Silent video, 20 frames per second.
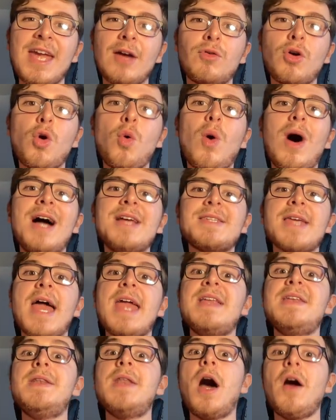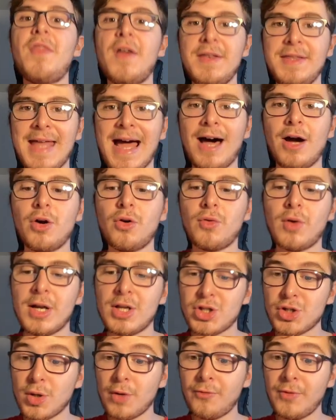it requires another
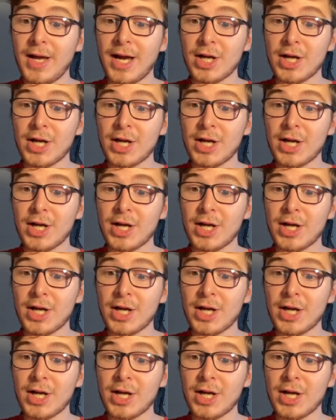downgrade. So if we